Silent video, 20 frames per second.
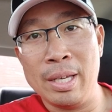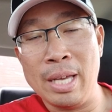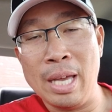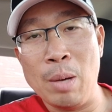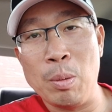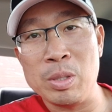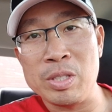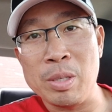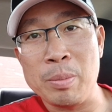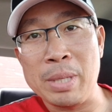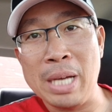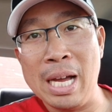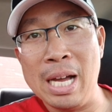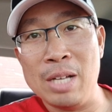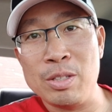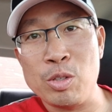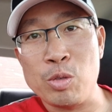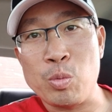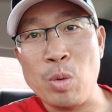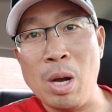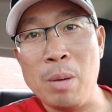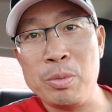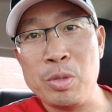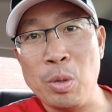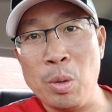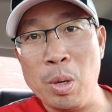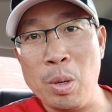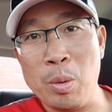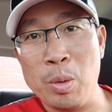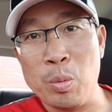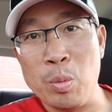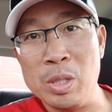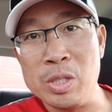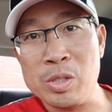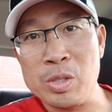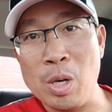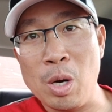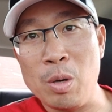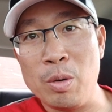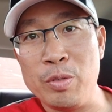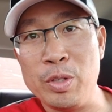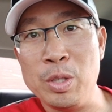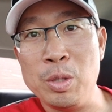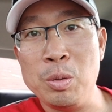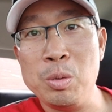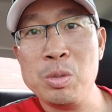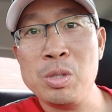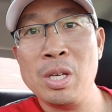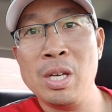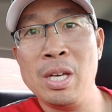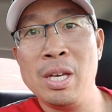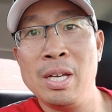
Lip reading: Hey, what's up, guys? It's Rob Toy with Wonstar Reviews.